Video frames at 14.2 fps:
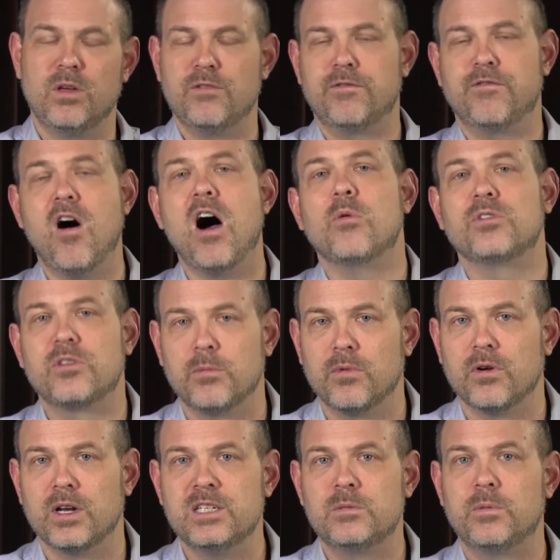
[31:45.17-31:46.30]
fought with the
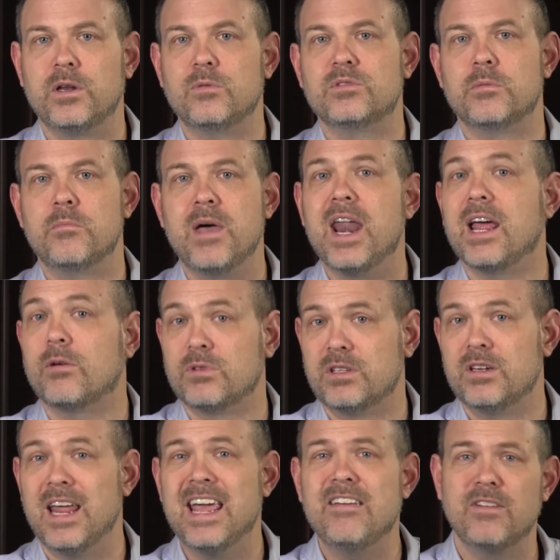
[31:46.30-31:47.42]
Marines, but he was a medic with
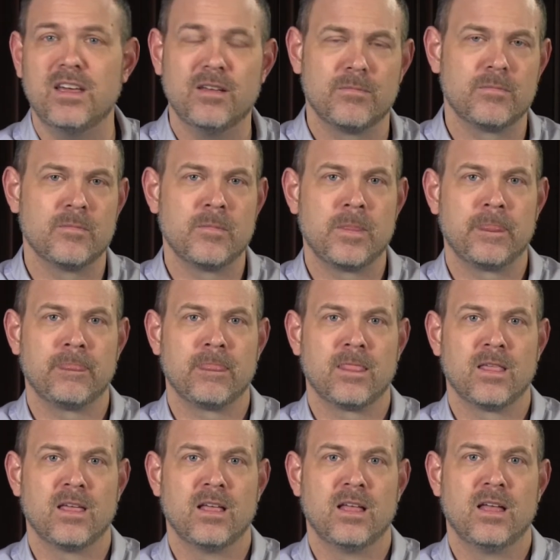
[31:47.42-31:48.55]
the Navy.
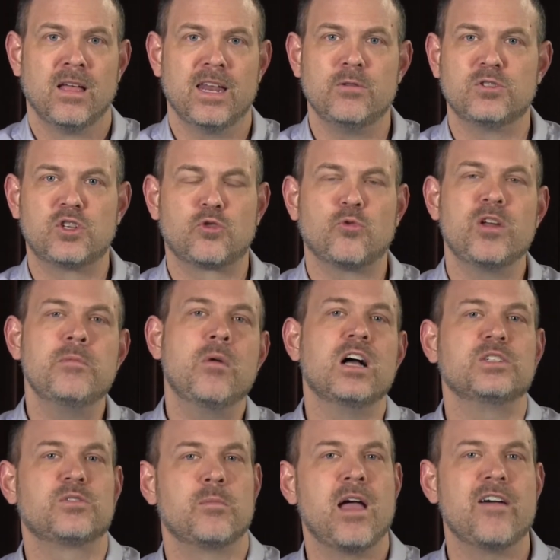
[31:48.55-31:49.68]
And he was 3
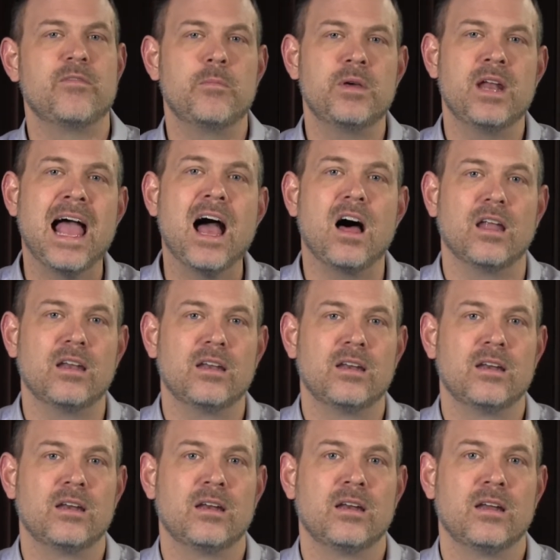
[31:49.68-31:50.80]
months from having been out.
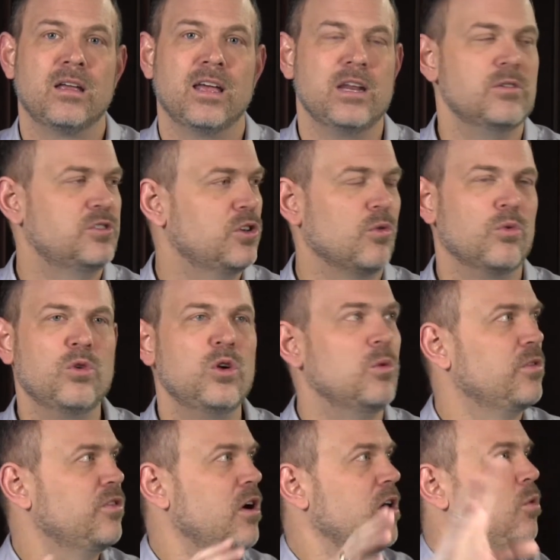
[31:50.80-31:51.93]
And he was in a room
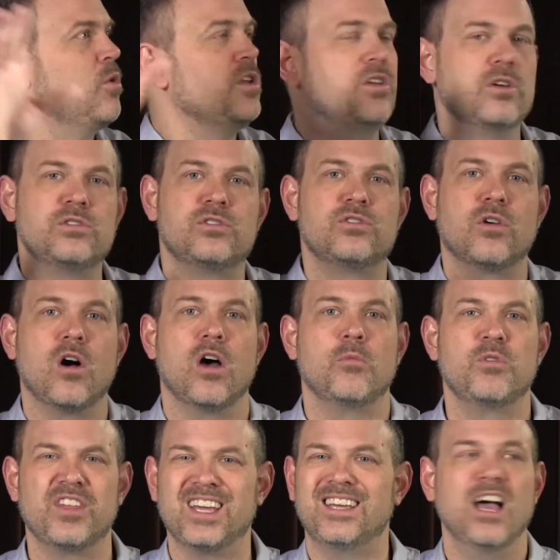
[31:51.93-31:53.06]
with all the windows drawn,
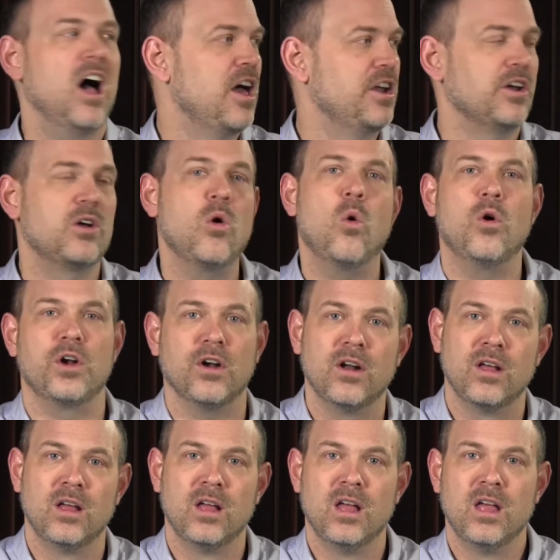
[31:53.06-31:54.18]
with a gun in a corner.
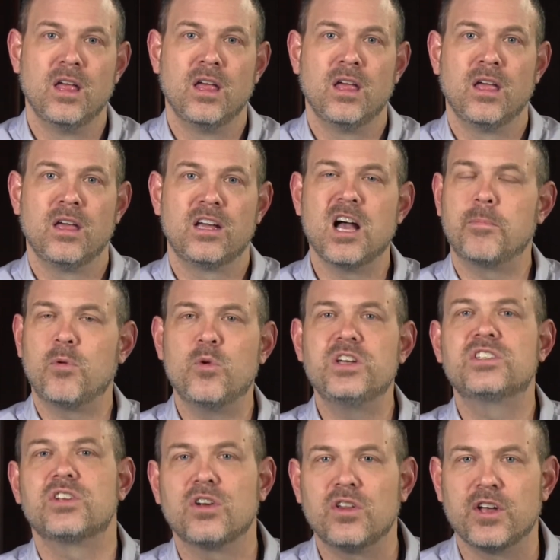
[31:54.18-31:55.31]
A couple
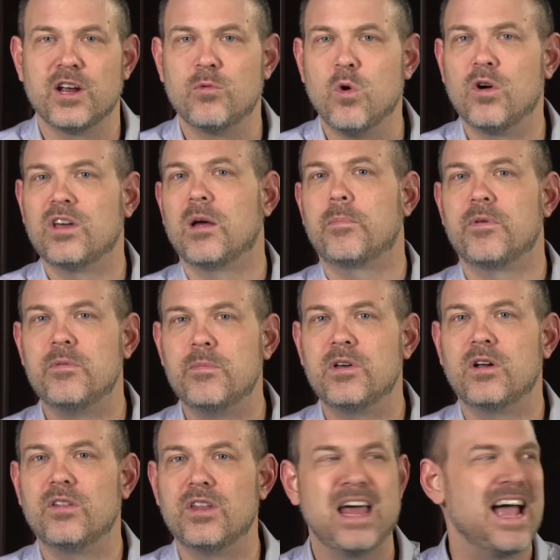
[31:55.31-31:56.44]
weeks earlier, he'd woken up in the
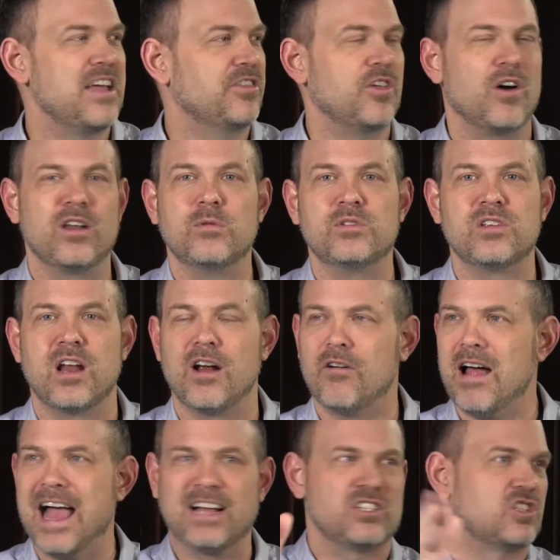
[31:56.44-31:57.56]
middle of the night, thought he was in
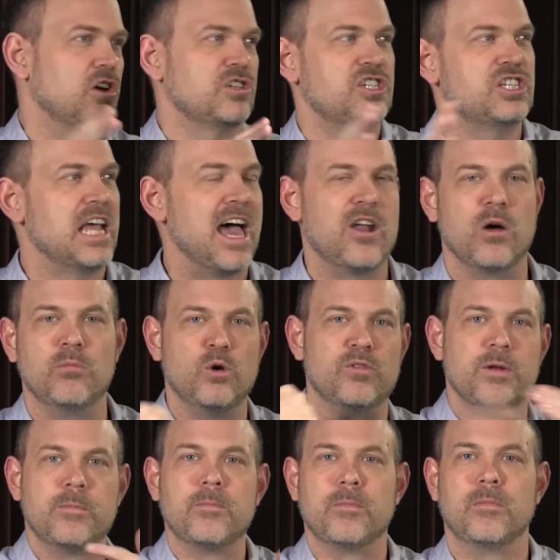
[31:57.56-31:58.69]
Iraq, saw a shadow
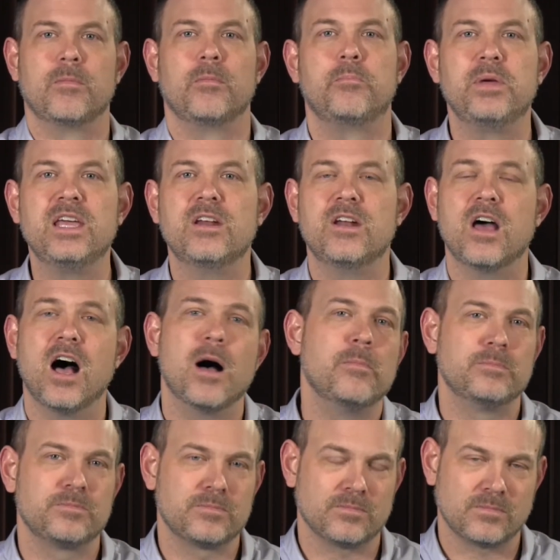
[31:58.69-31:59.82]
moving, beat it
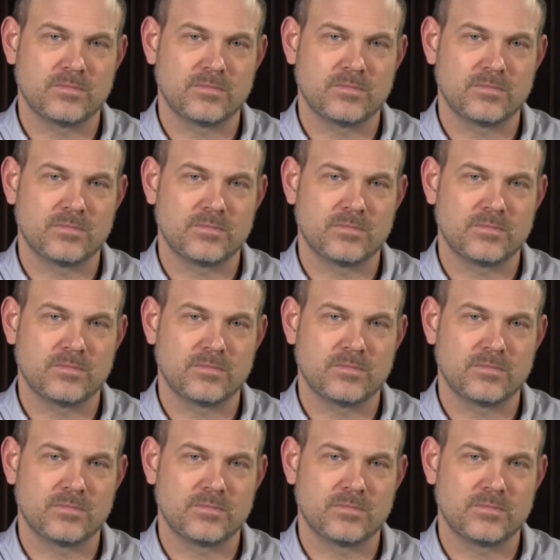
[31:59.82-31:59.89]
up.